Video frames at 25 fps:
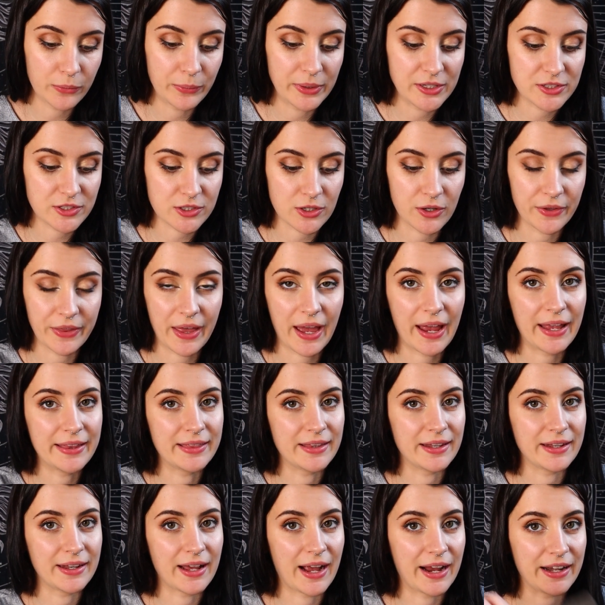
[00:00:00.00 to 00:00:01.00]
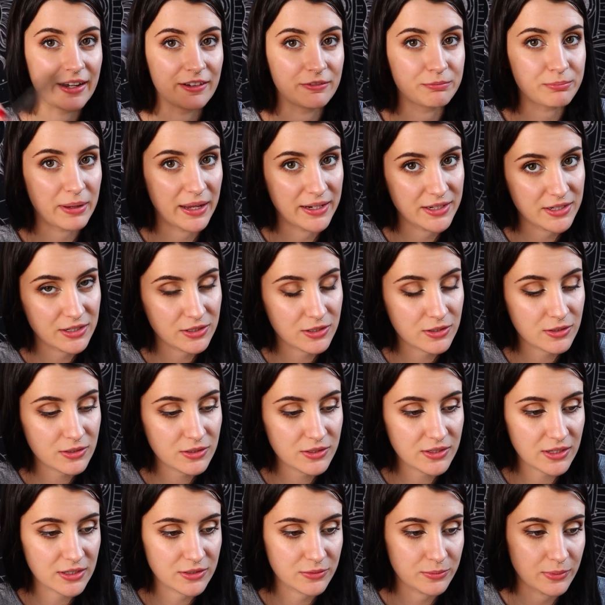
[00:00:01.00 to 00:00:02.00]
We saw that in the Nine of
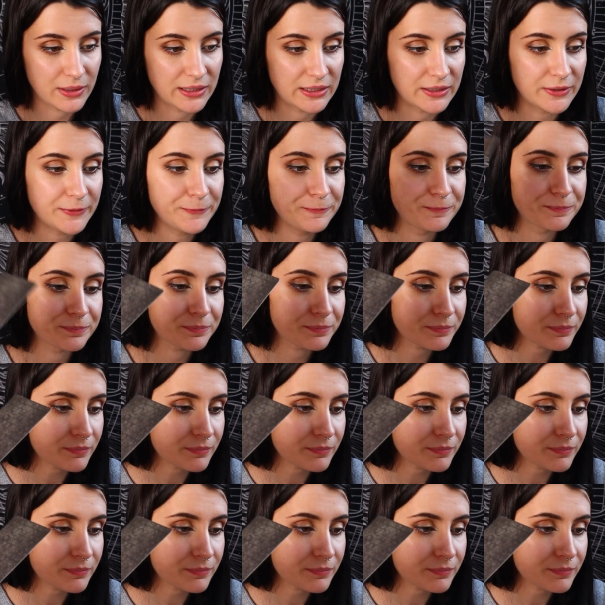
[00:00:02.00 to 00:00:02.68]
Pentacles as well.